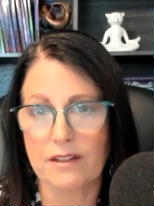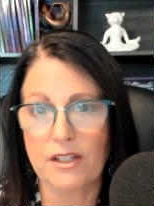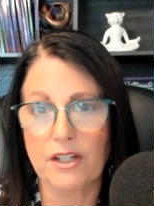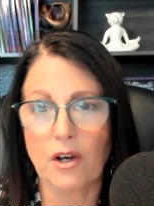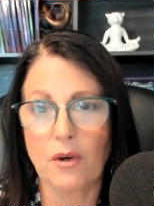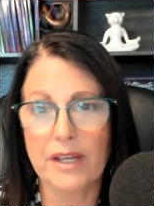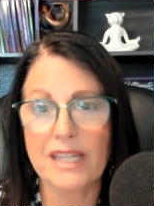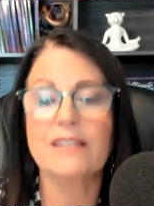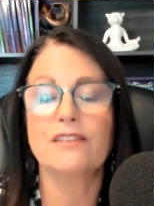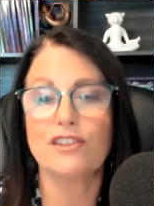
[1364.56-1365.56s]
you know
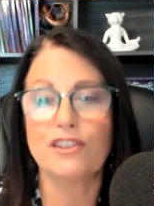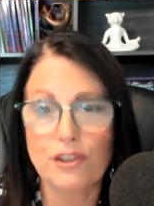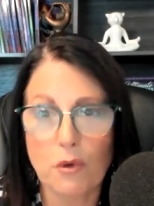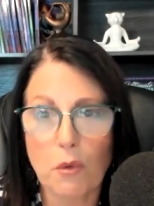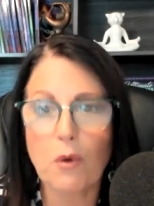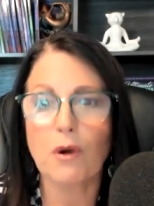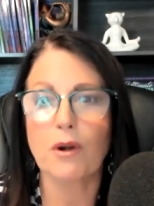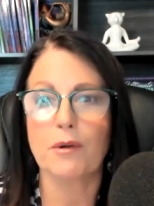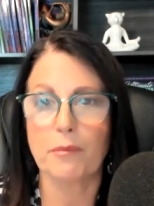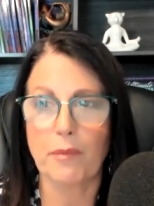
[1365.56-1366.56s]
it's
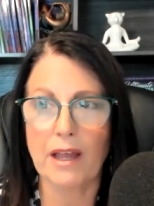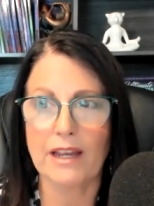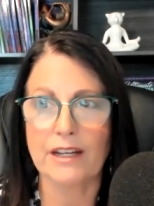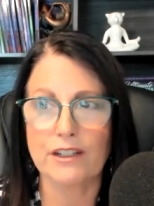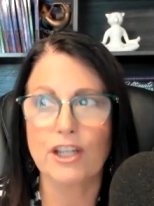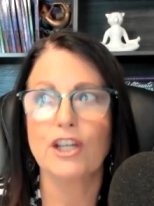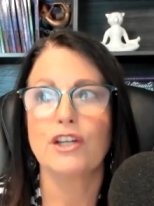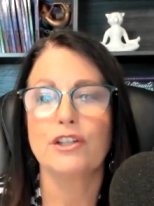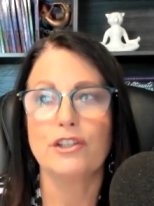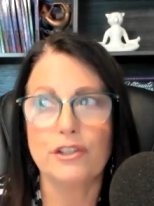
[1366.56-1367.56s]
your mind
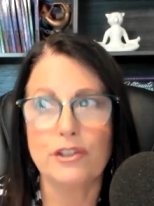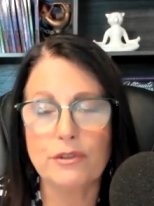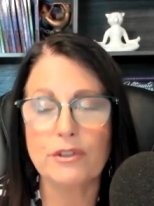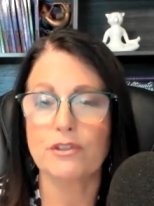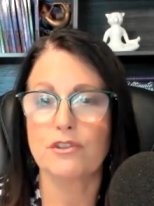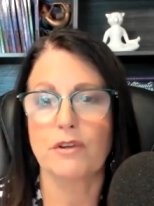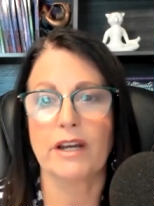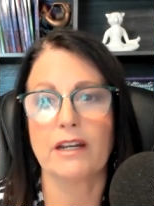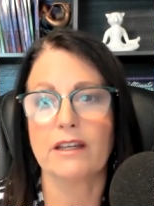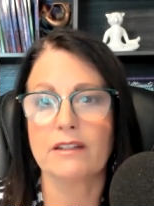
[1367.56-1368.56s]
you can
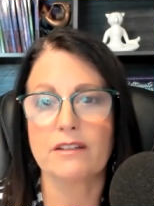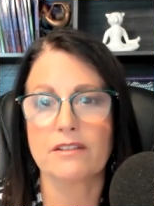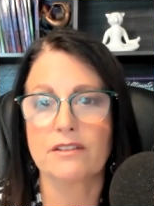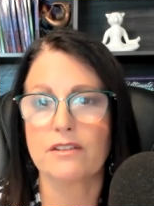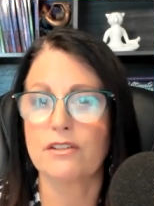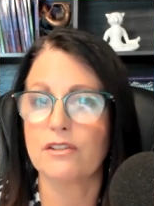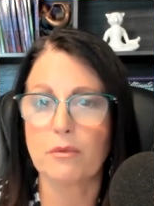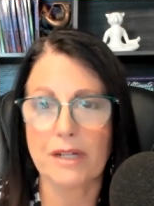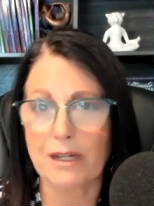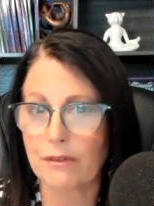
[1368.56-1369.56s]
train it to do
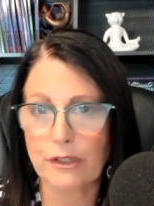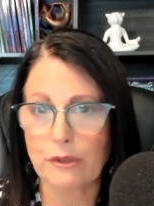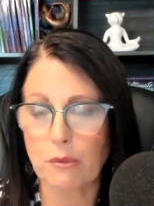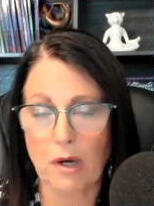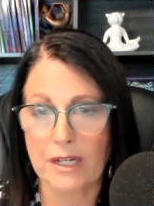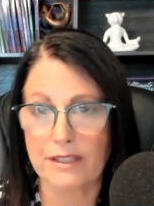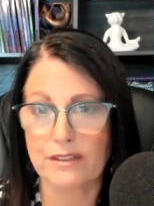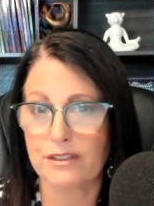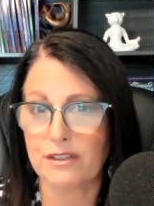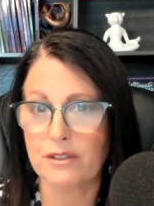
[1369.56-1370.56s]
whatever you want it
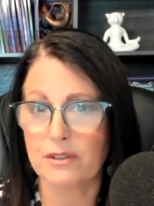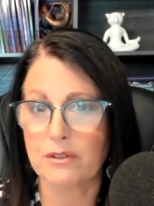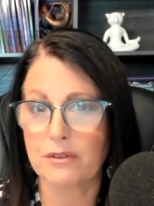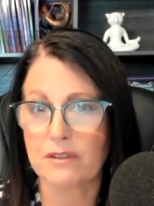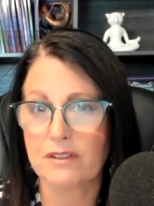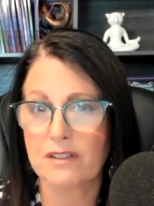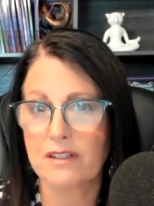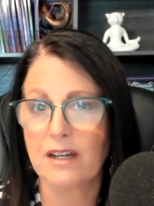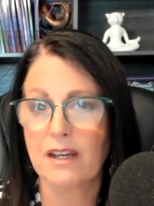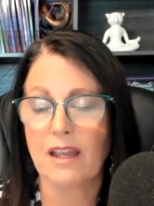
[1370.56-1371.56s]
to do
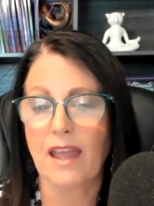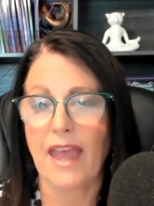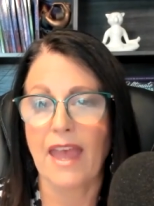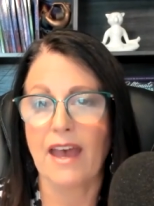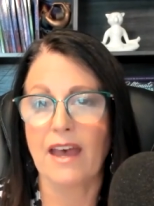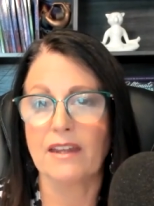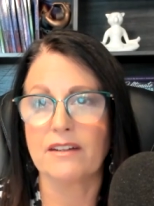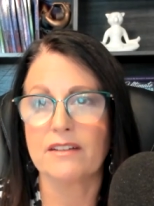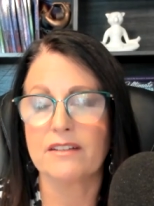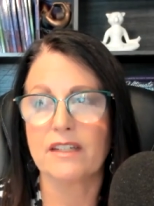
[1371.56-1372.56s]

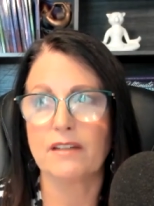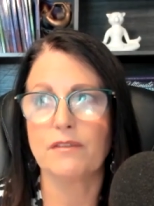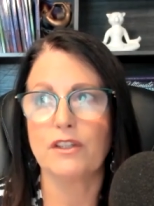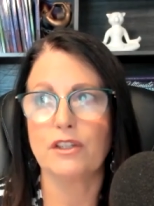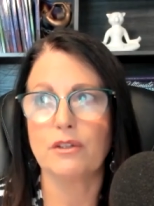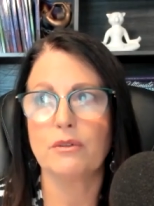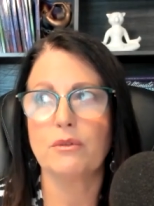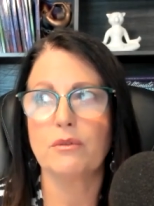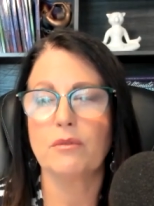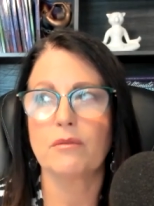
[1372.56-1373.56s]
and if
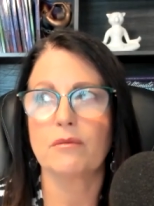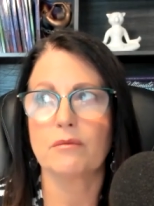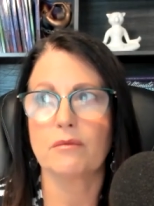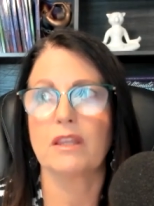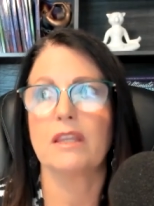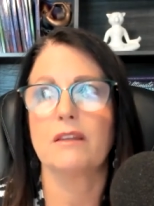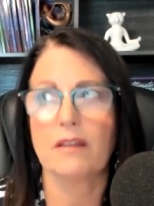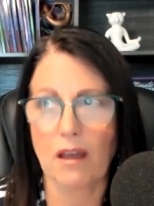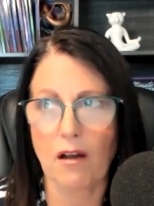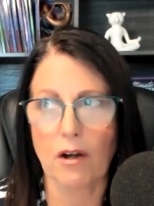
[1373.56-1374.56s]
you
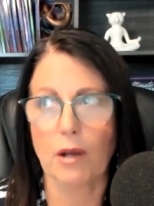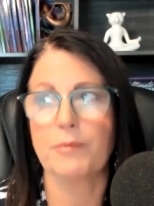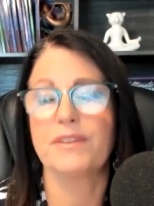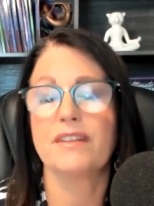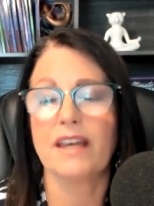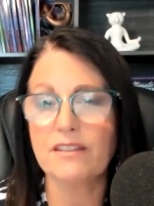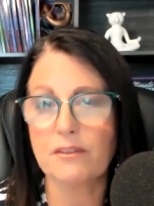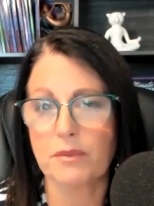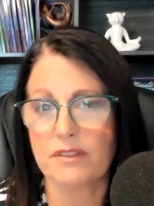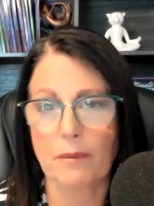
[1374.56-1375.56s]
Eh, are
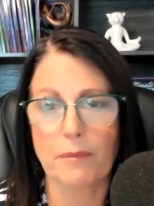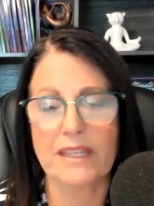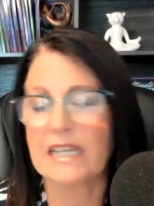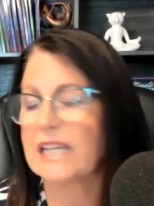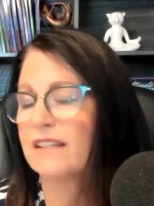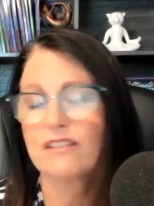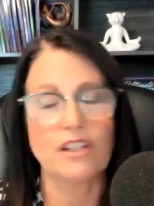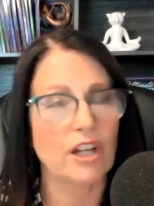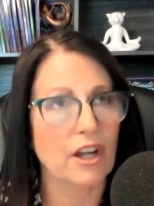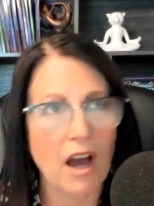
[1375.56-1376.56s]
obsessed with something, it's
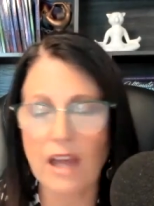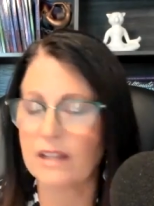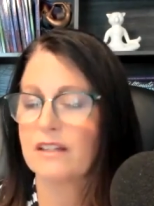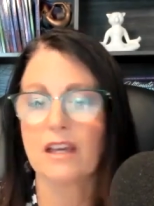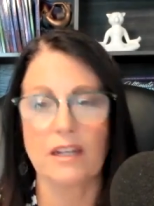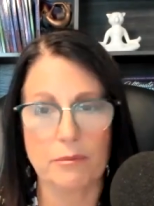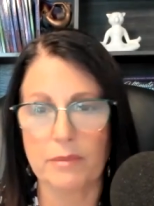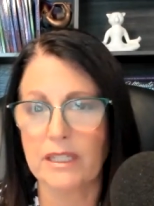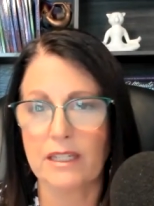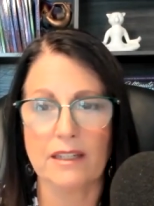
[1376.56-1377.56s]
not going to
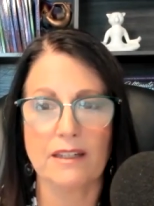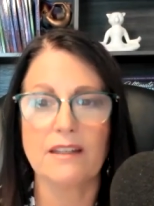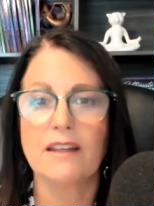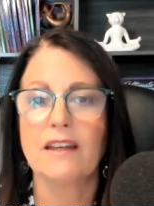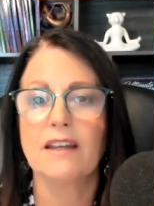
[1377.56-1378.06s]
be